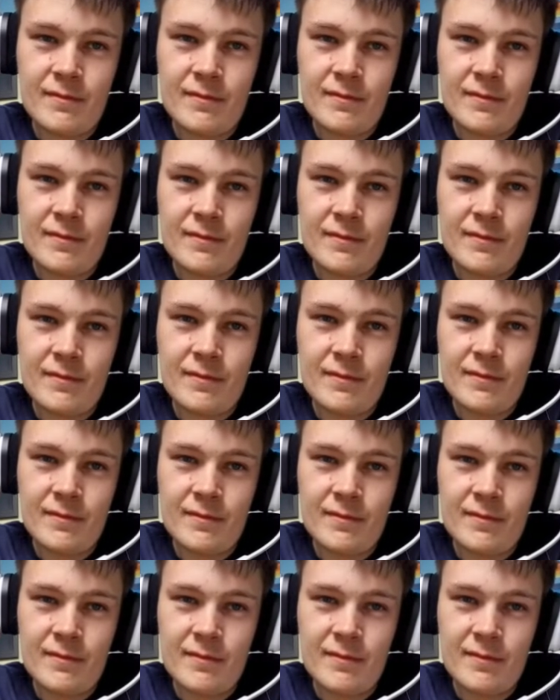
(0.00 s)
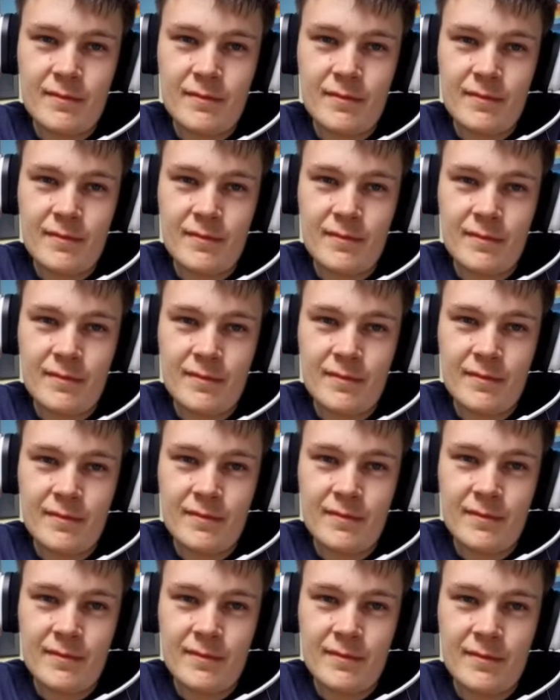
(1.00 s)

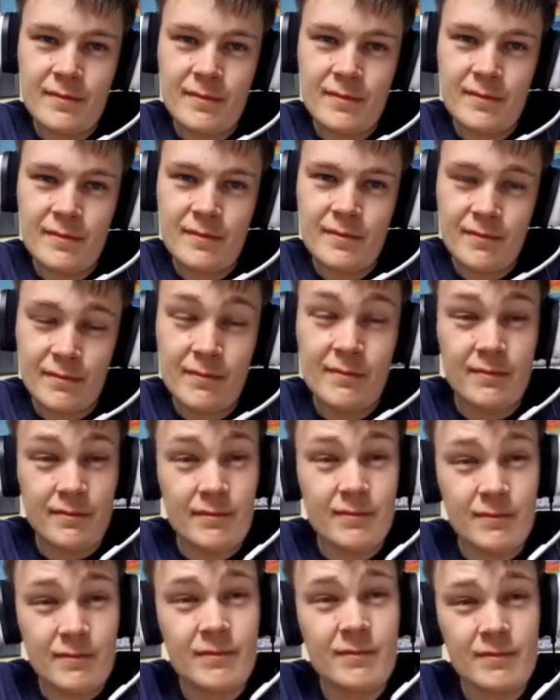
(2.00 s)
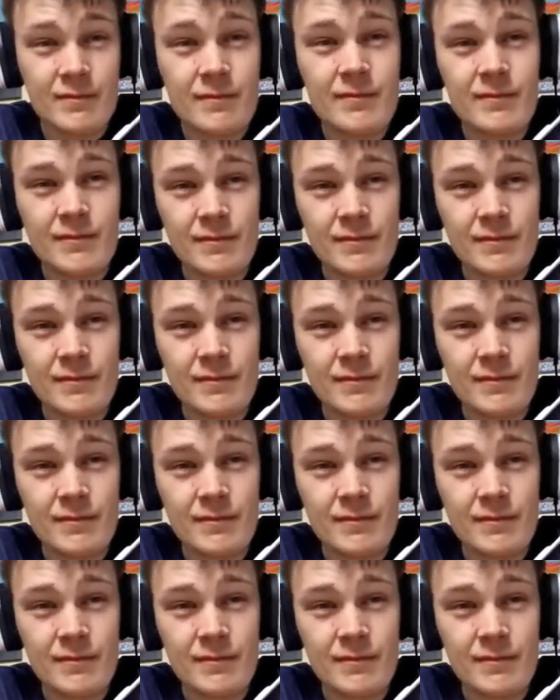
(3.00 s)
No words are spoken by the person on screen.